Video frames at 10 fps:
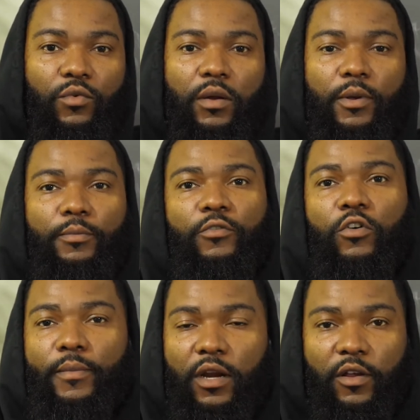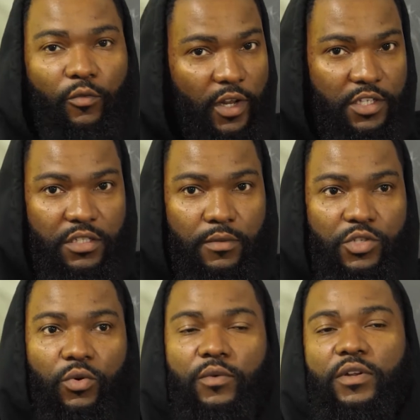you want to perform better in relationships,
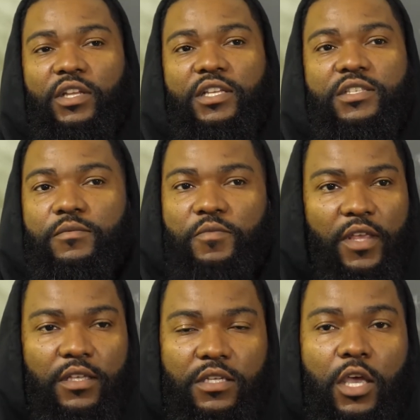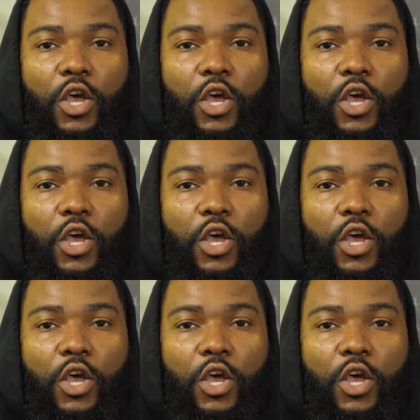you want to release some things,